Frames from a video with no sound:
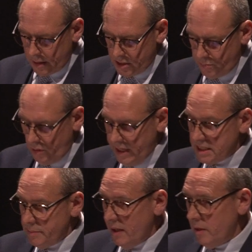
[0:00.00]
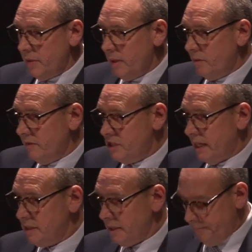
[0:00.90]
This morning is about the people of
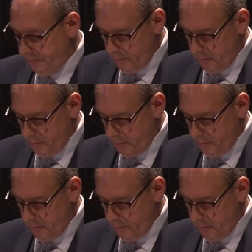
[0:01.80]
Chester,